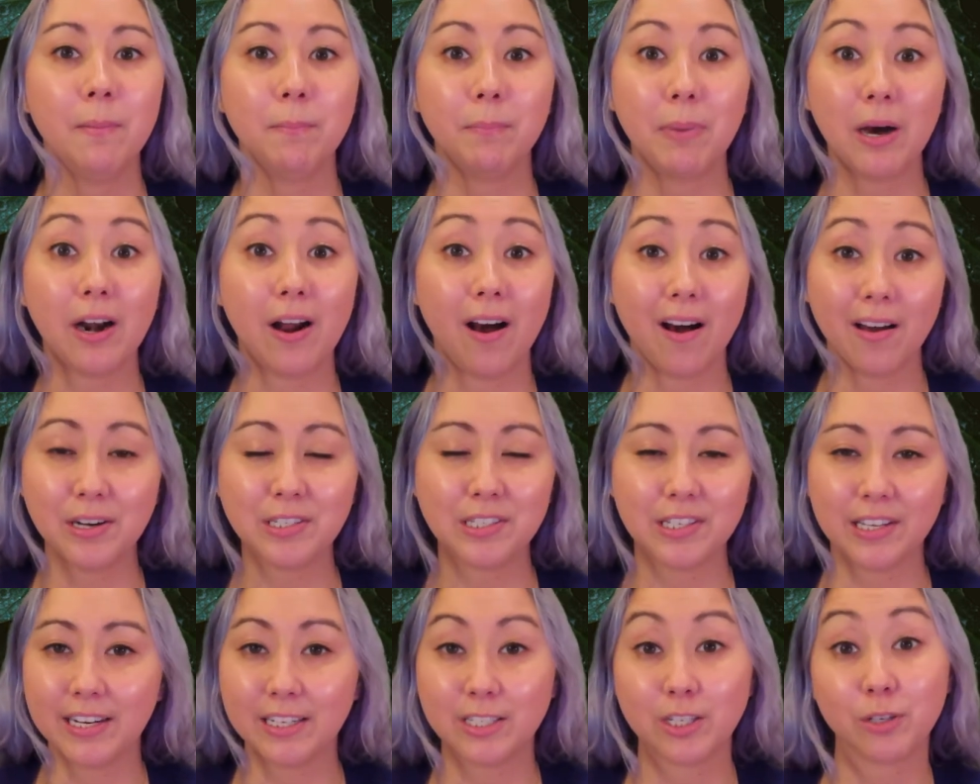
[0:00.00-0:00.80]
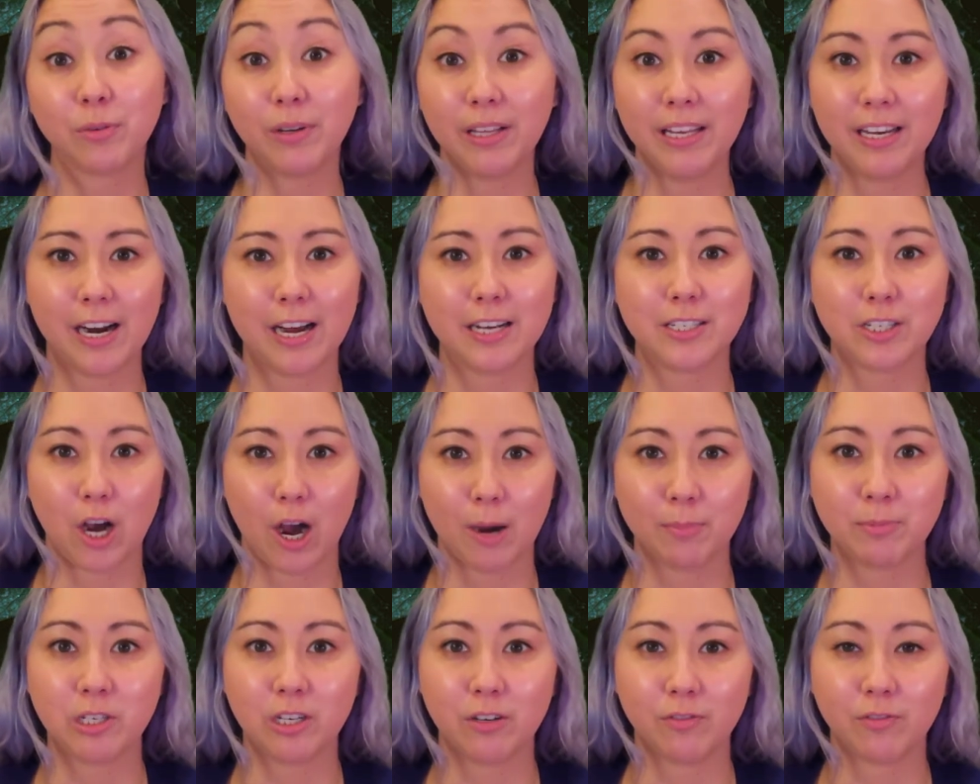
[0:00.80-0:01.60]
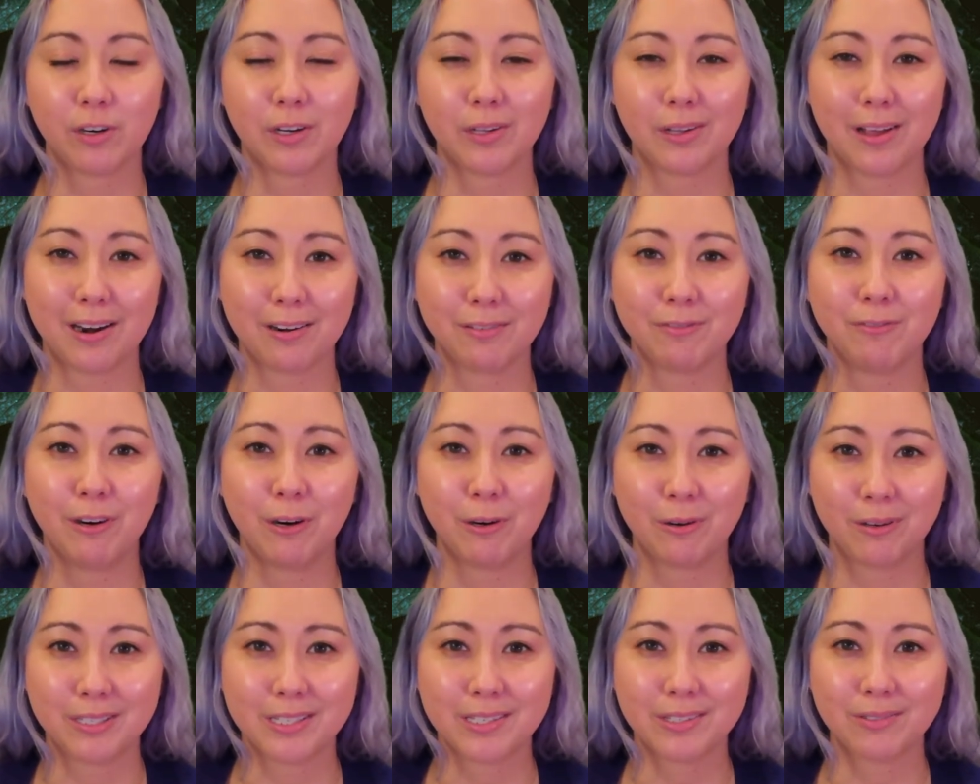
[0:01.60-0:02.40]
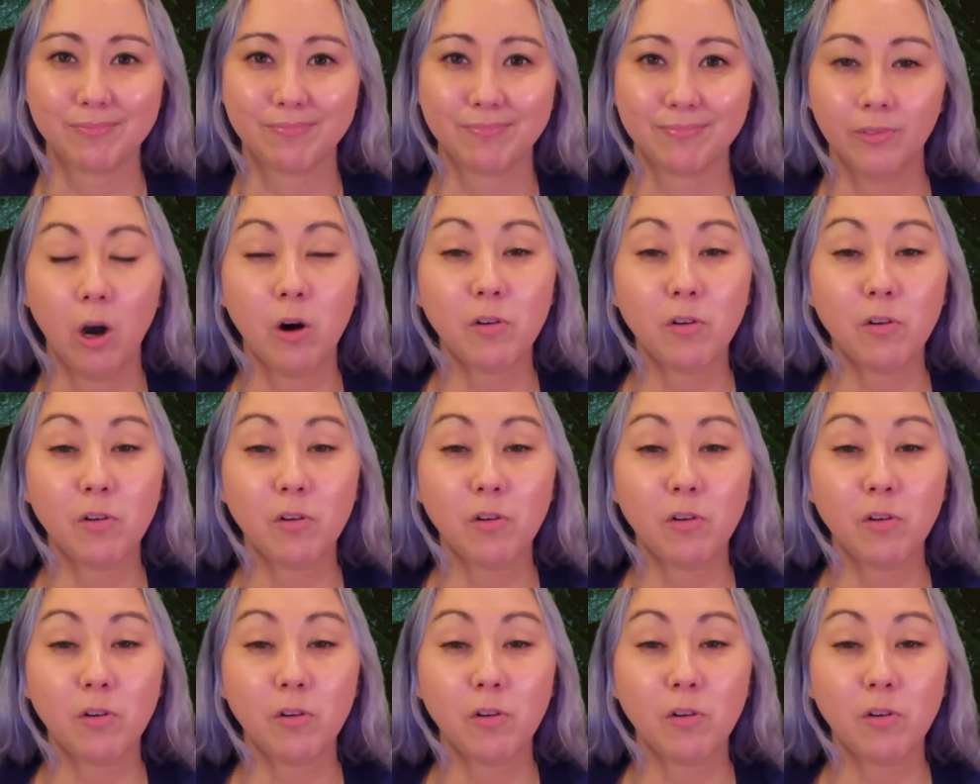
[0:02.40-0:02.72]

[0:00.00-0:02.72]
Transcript: but honestly, it's a really nice option for a lot of folks.